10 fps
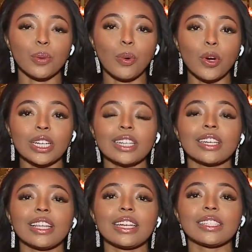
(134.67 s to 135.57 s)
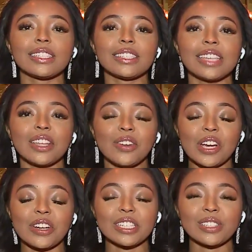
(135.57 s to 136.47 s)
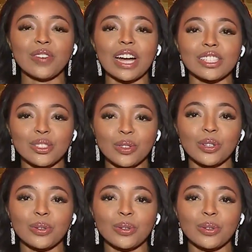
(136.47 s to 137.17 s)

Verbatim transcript: Reporting in Clayton, Taylor Harris, Fox 2